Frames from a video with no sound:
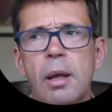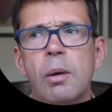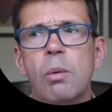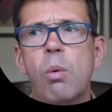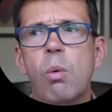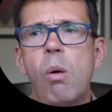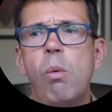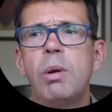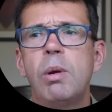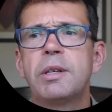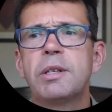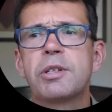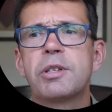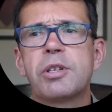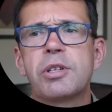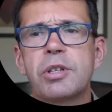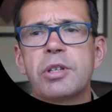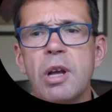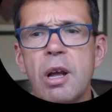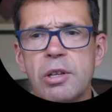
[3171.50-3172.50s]
What we
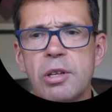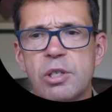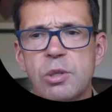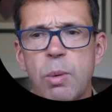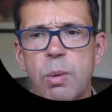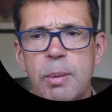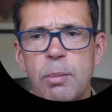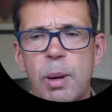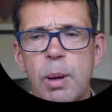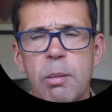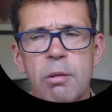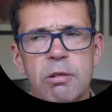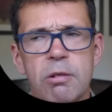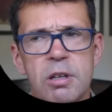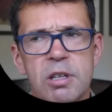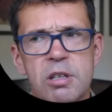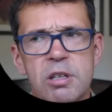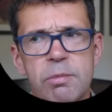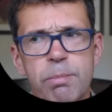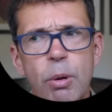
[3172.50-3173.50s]
discussed when we were
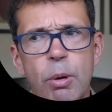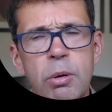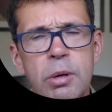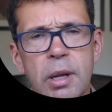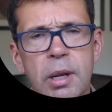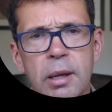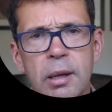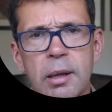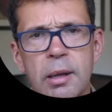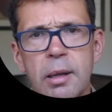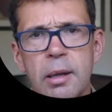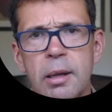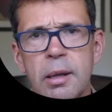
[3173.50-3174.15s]
responding